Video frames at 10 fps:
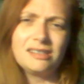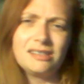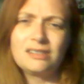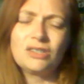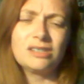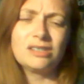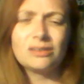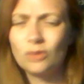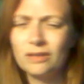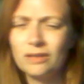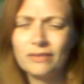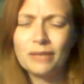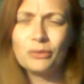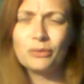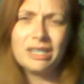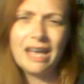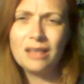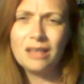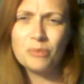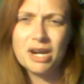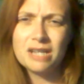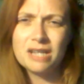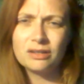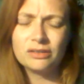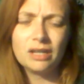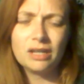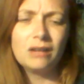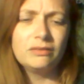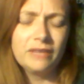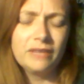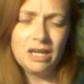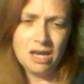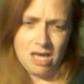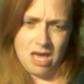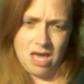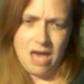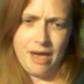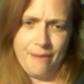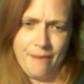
It's just sort of like recalibrating herself. And